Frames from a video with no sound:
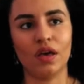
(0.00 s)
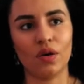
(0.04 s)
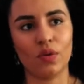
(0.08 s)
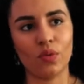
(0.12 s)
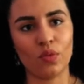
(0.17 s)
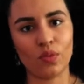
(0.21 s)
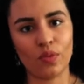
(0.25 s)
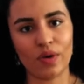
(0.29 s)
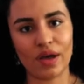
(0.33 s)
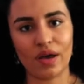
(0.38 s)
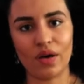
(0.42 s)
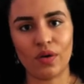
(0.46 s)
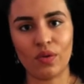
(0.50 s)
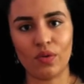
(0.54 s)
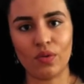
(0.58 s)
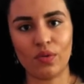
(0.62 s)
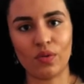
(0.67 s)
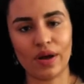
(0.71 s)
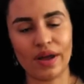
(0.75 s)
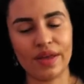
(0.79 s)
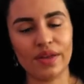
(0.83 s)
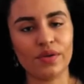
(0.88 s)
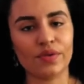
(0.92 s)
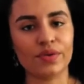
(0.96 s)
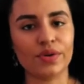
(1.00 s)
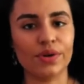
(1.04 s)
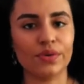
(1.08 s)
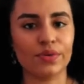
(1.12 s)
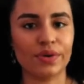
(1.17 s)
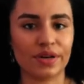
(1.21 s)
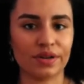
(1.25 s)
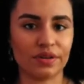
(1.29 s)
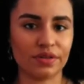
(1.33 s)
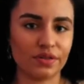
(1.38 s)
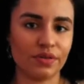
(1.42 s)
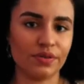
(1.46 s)
Well, while you
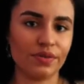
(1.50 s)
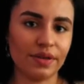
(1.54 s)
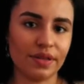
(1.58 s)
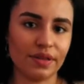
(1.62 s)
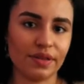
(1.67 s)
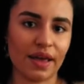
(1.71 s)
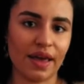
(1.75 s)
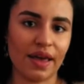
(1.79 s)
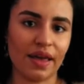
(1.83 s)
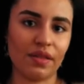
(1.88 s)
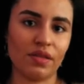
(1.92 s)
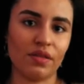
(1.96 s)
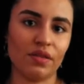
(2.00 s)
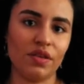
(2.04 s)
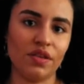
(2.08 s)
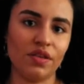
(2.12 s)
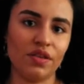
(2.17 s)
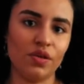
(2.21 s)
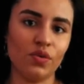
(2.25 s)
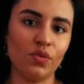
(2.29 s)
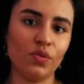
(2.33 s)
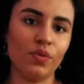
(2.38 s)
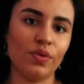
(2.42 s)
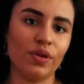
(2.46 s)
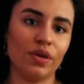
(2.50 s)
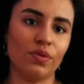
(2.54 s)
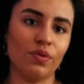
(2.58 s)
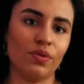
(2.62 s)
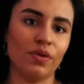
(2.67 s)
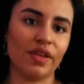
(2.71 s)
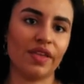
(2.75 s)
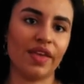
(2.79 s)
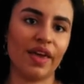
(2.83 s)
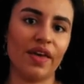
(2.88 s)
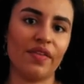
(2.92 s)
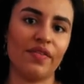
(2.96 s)
are doing that, you will
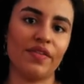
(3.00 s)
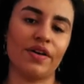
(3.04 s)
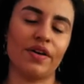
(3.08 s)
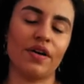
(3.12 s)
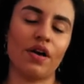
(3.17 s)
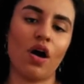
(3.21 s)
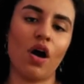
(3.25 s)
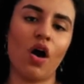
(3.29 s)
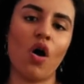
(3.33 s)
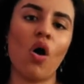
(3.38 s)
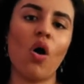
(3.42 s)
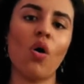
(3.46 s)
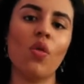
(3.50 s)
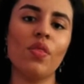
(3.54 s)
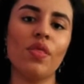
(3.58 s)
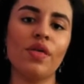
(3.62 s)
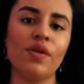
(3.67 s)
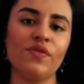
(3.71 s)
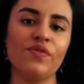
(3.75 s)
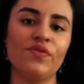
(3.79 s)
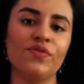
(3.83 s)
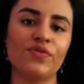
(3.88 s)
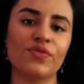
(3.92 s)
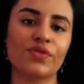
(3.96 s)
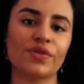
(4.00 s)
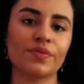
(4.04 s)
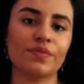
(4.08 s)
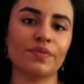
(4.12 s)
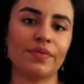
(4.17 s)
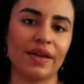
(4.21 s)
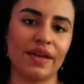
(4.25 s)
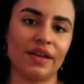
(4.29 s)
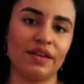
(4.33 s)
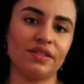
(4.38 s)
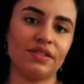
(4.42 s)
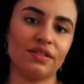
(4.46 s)
gather all the
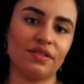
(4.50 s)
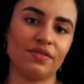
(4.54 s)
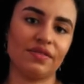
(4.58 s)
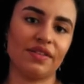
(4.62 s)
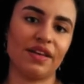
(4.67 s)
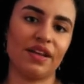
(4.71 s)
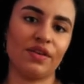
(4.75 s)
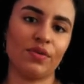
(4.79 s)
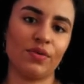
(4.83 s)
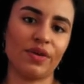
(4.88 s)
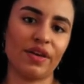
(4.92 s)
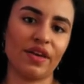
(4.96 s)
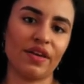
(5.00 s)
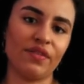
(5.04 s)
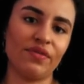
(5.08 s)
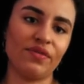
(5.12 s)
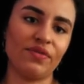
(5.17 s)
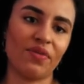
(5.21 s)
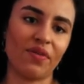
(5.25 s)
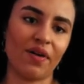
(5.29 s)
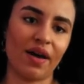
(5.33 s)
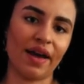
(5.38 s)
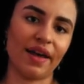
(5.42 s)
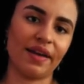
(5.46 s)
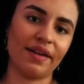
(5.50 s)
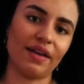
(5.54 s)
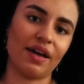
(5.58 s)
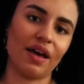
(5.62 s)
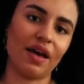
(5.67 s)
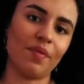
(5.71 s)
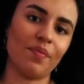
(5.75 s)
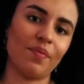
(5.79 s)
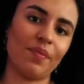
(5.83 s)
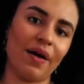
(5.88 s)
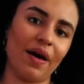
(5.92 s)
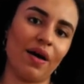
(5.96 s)
information that you can find
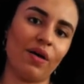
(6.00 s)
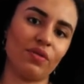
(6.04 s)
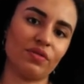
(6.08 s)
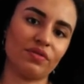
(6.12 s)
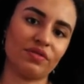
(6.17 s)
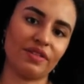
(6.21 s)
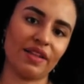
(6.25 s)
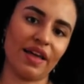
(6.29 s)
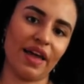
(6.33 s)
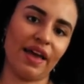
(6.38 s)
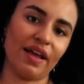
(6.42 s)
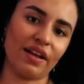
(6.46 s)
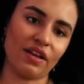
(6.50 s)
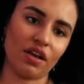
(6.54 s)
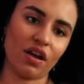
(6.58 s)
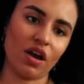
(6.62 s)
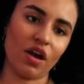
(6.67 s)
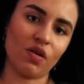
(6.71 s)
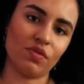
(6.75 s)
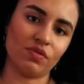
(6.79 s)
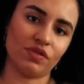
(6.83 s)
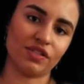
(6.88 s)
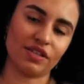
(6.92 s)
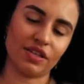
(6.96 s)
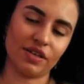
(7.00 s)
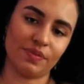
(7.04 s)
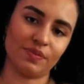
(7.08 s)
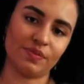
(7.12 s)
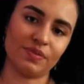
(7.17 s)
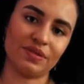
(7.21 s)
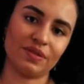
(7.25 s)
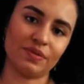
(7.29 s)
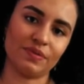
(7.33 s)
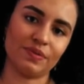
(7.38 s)
about that concept.